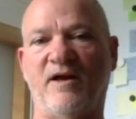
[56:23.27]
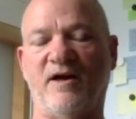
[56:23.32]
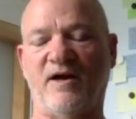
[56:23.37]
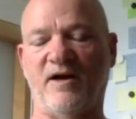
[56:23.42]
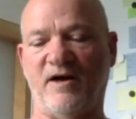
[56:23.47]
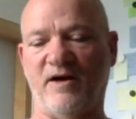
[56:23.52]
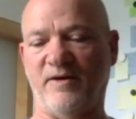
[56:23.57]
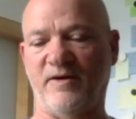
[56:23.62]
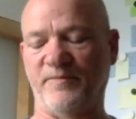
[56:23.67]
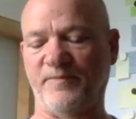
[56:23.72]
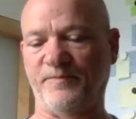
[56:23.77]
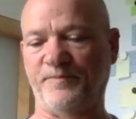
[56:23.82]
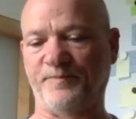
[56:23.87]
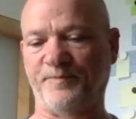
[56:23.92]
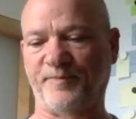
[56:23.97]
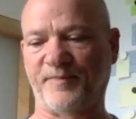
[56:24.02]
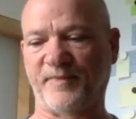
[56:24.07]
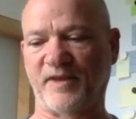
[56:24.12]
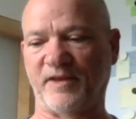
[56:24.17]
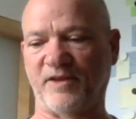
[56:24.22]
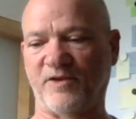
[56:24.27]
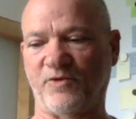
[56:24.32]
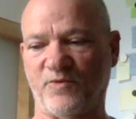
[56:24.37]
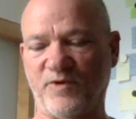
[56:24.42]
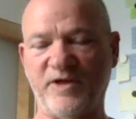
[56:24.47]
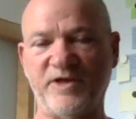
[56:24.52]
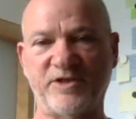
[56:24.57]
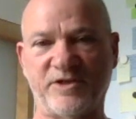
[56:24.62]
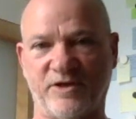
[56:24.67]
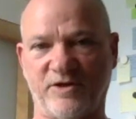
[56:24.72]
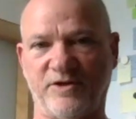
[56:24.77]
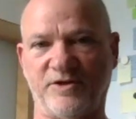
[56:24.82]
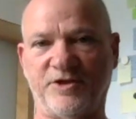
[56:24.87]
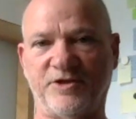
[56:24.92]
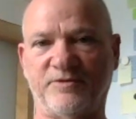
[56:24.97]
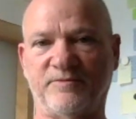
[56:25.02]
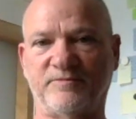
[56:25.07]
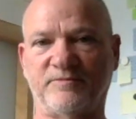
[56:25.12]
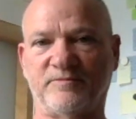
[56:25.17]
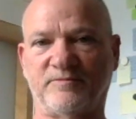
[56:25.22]
the
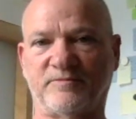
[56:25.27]
research,